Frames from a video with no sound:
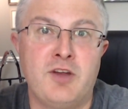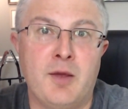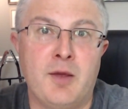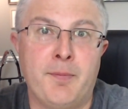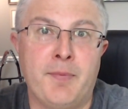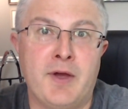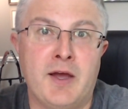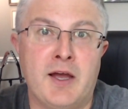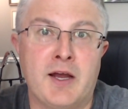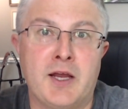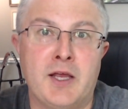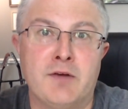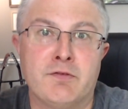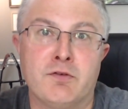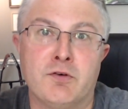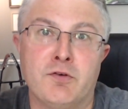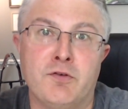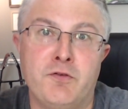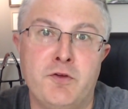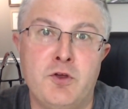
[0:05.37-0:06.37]
back and
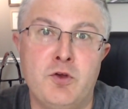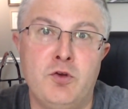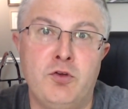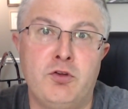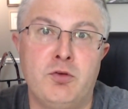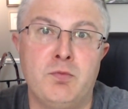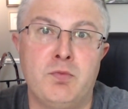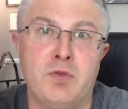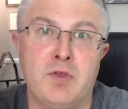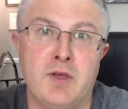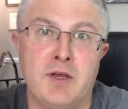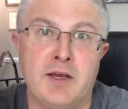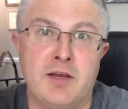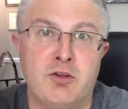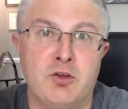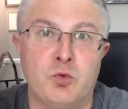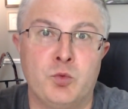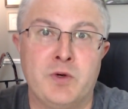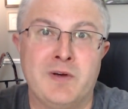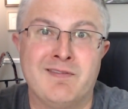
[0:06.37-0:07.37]
review some things
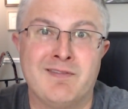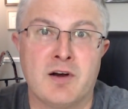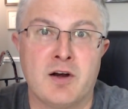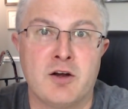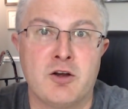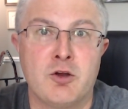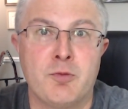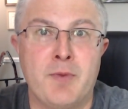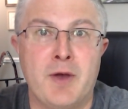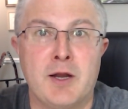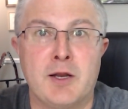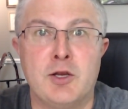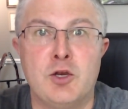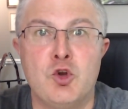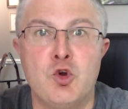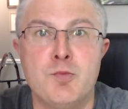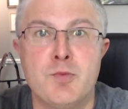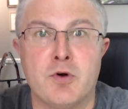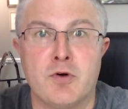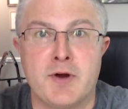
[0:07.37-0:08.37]
that we learned about
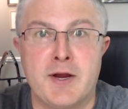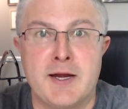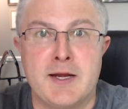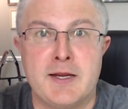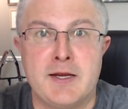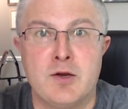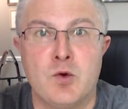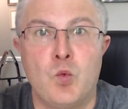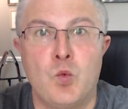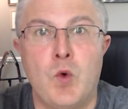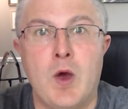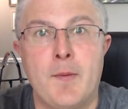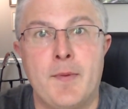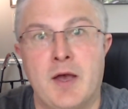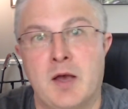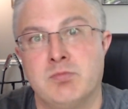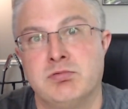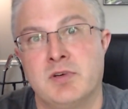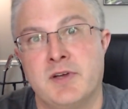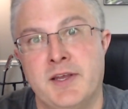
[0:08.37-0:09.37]
enumerating a web
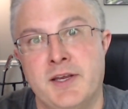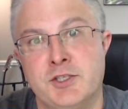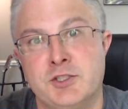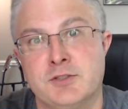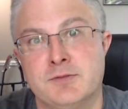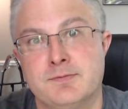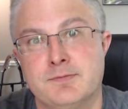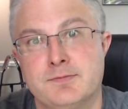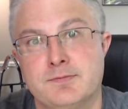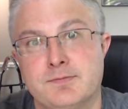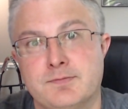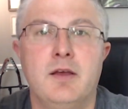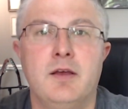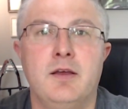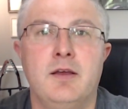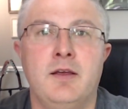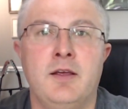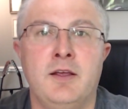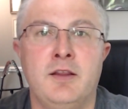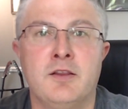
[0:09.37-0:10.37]
application.
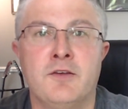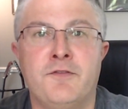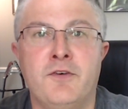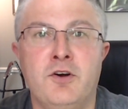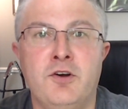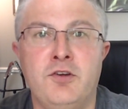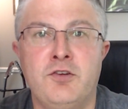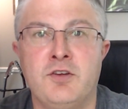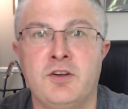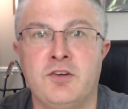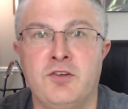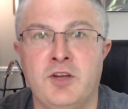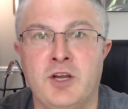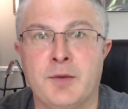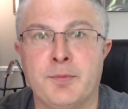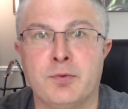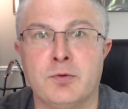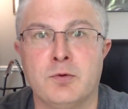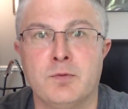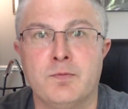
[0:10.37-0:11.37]
In the first
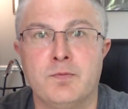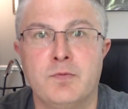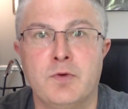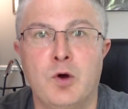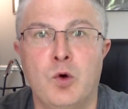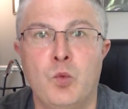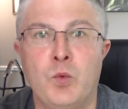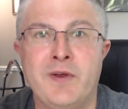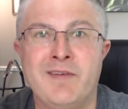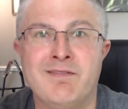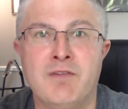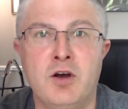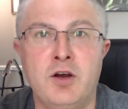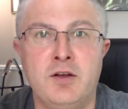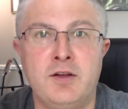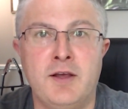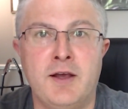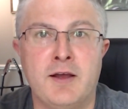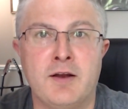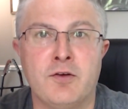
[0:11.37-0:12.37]
example, we looked
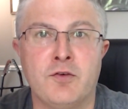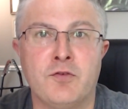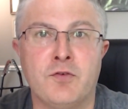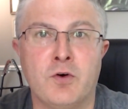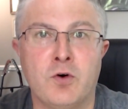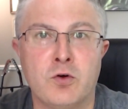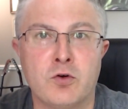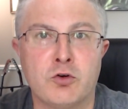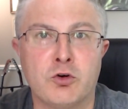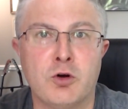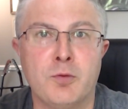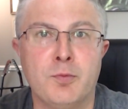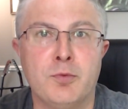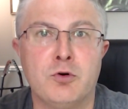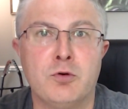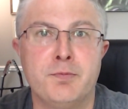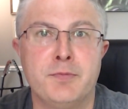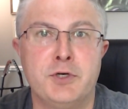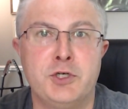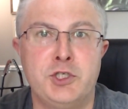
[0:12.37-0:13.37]
at a vulnerable
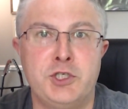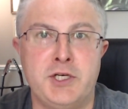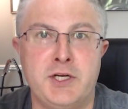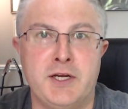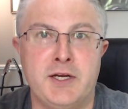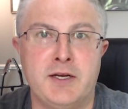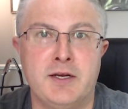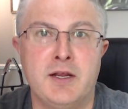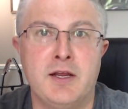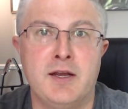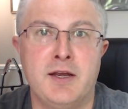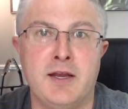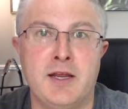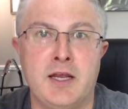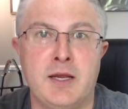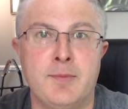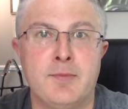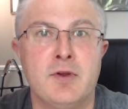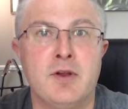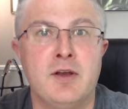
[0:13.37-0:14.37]
machine
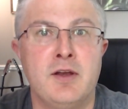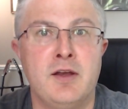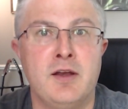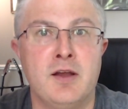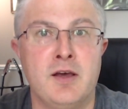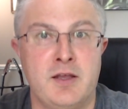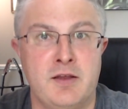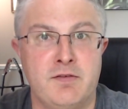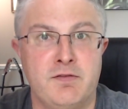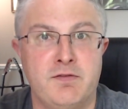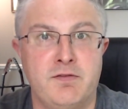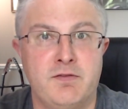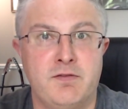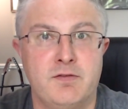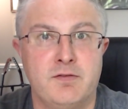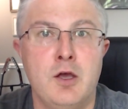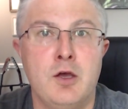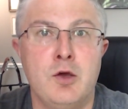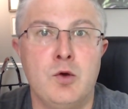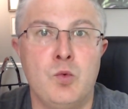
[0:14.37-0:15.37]
named Knife.
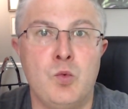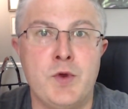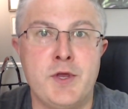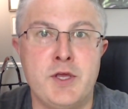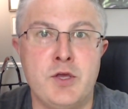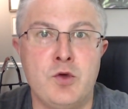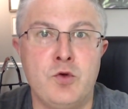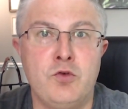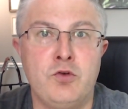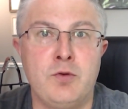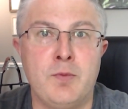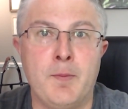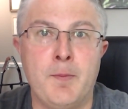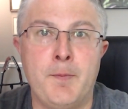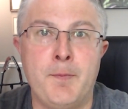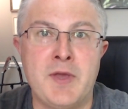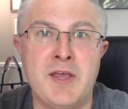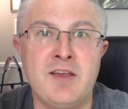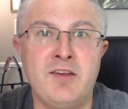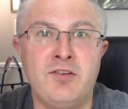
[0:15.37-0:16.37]
We used
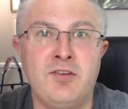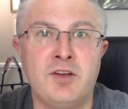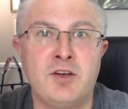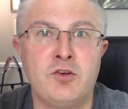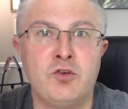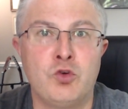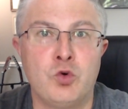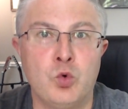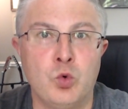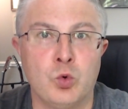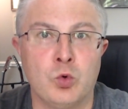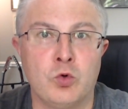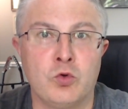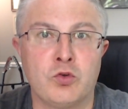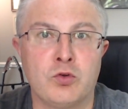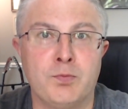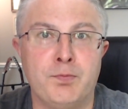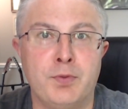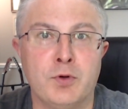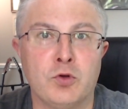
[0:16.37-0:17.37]
basic tools
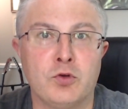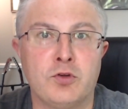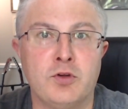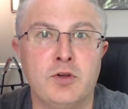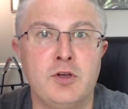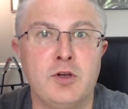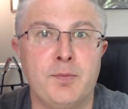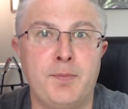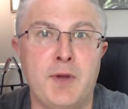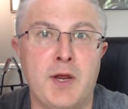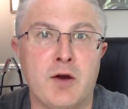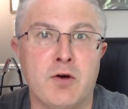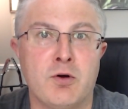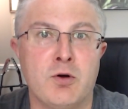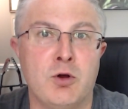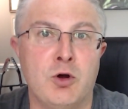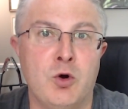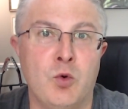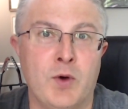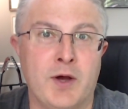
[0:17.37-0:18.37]
built into Parrot
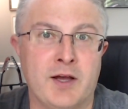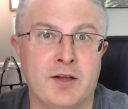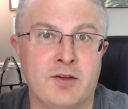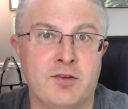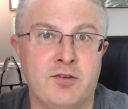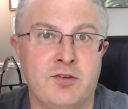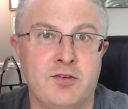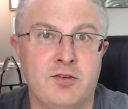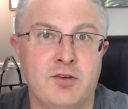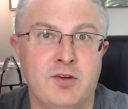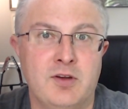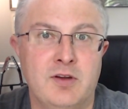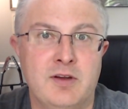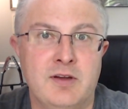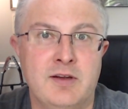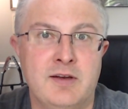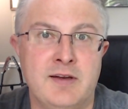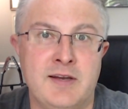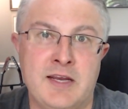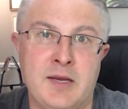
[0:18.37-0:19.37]
OS,
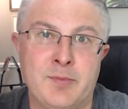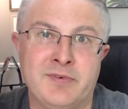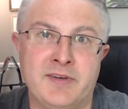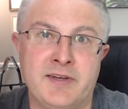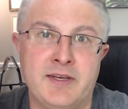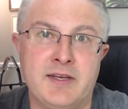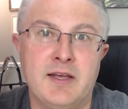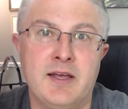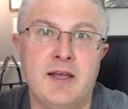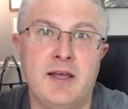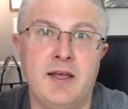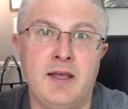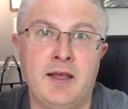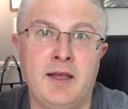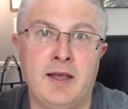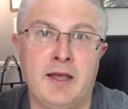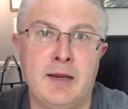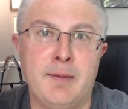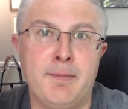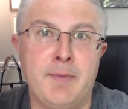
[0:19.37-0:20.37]
namely
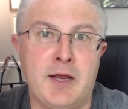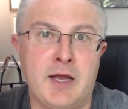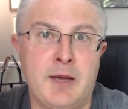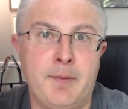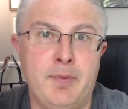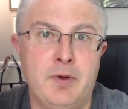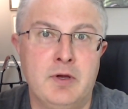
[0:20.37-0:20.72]
nmap